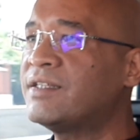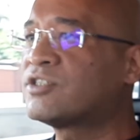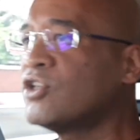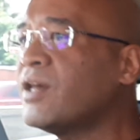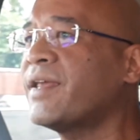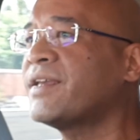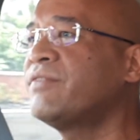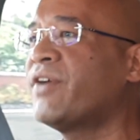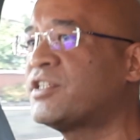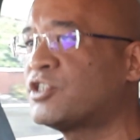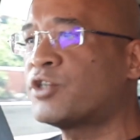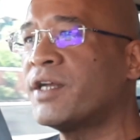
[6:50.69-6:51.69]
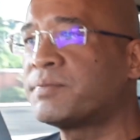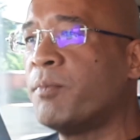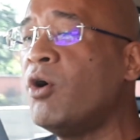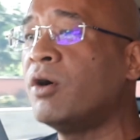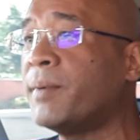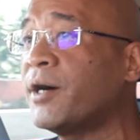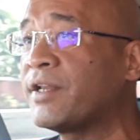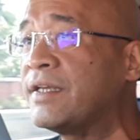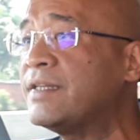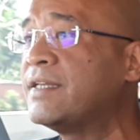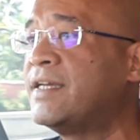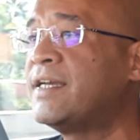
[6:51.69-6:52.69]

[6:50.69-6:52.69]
it's not like if I stress more about it,